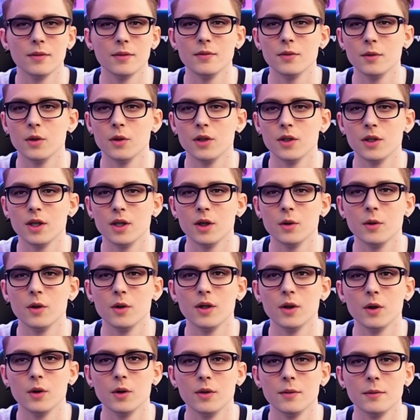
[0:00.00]
for you
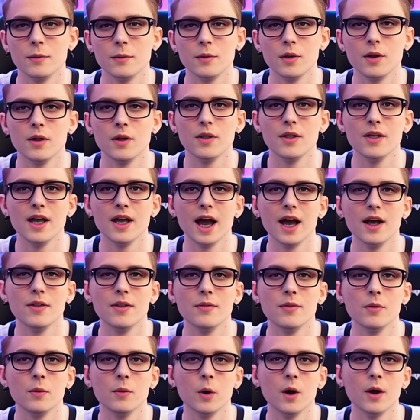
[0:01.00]
and your
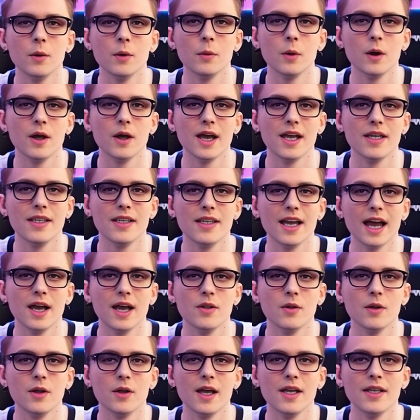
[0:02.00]
staff when bringing it
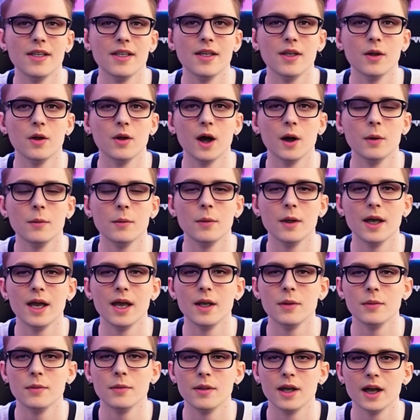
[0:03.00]
together and into your
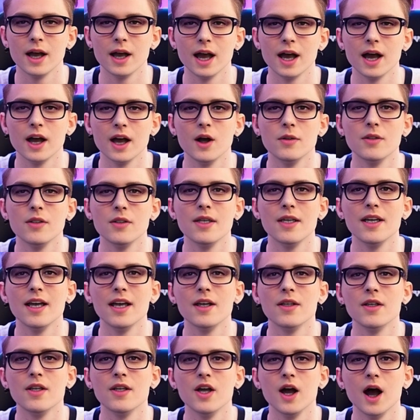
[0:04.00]
company. And obviously
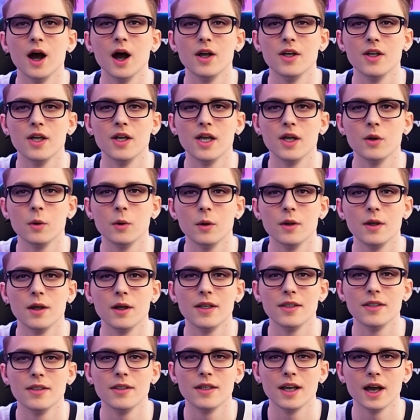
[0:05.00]
there's charges with
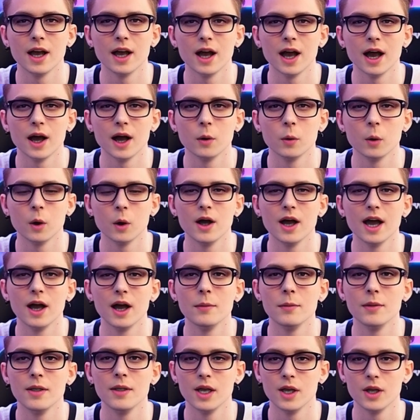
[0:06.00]
it when it
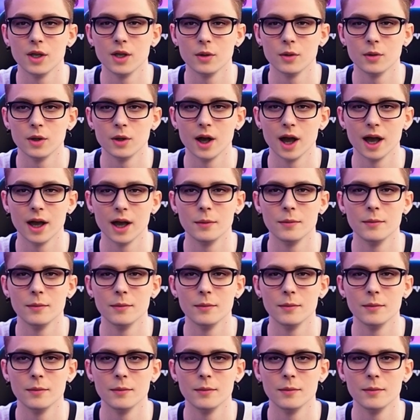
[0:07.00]
comes to